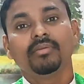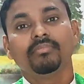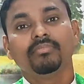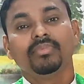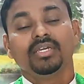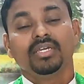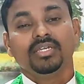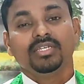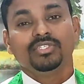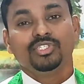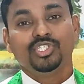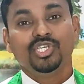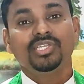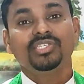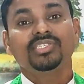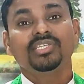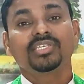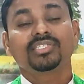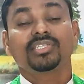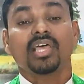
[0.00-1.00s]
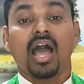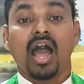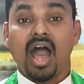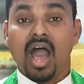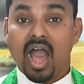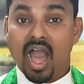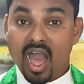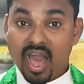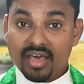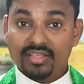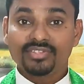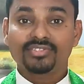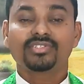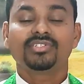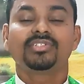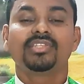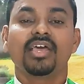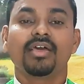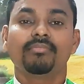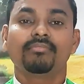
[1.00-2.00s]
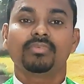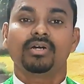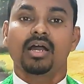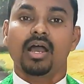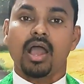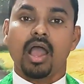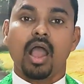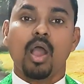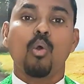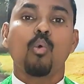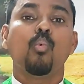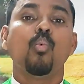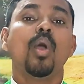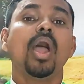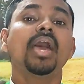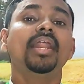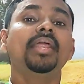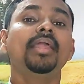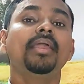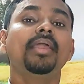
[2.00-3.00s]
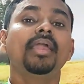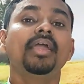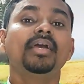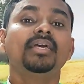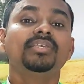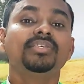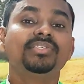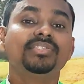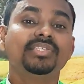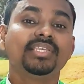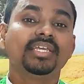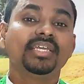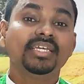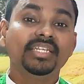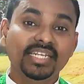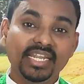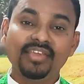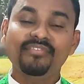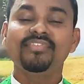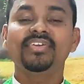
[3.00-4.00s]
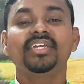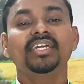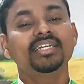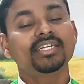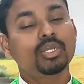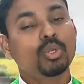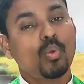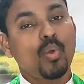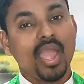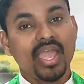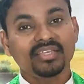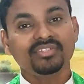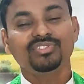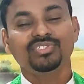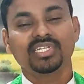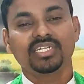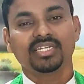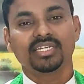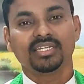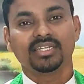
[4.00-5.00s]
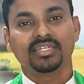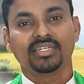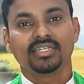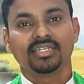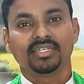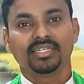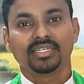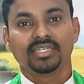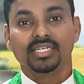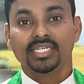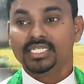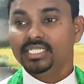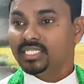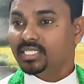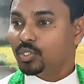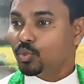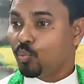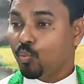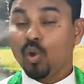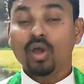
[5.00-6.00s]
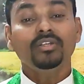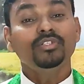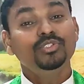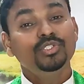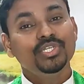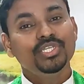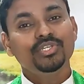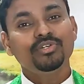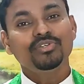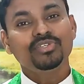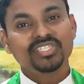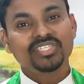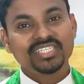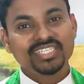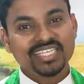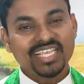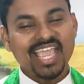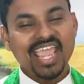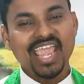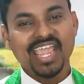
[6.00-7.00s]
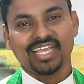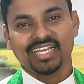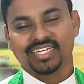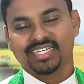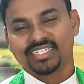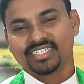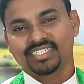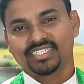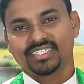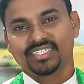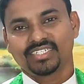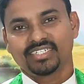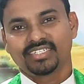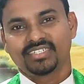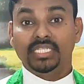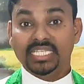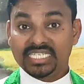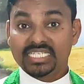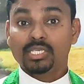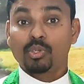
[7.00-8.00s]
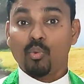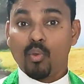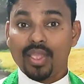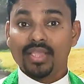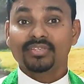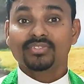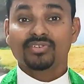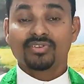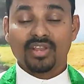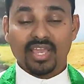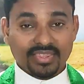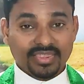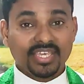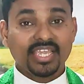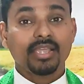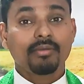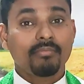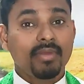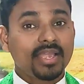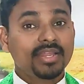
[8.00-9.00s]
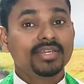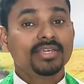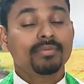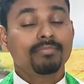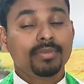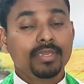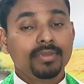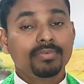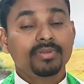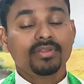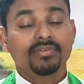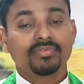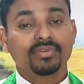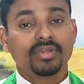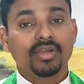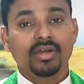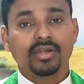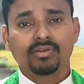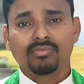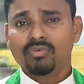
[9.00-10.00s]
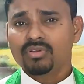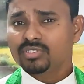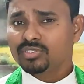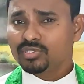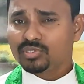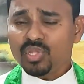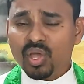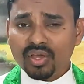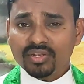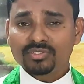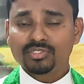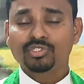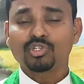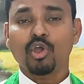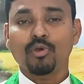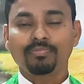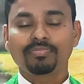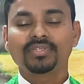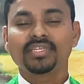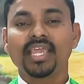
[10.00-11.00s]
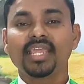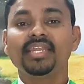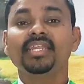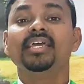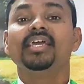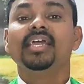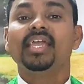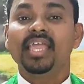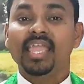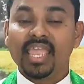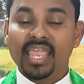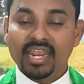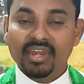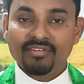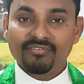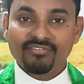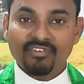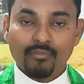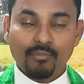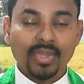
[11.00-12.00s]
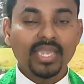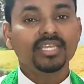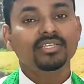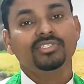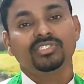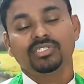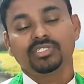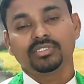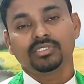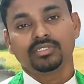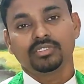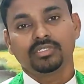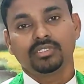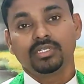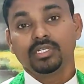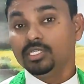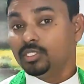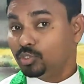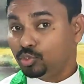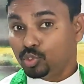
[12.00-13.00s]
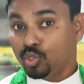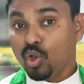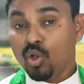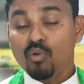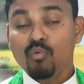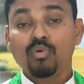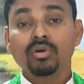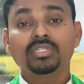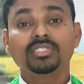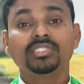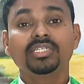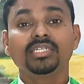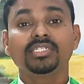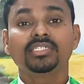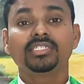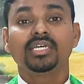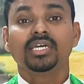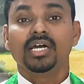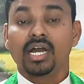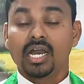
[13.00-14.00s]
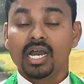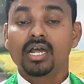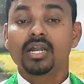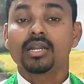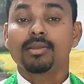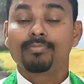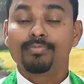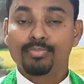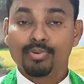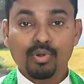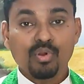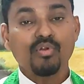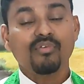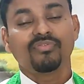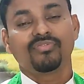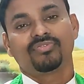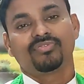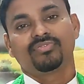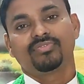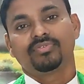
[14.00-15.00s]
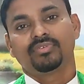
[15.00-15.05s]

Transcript: him, Jesus asked them a very significant question. "What do you seek?" This question, I think, my dear people of God, was not to obtain information, nor was it a reproof.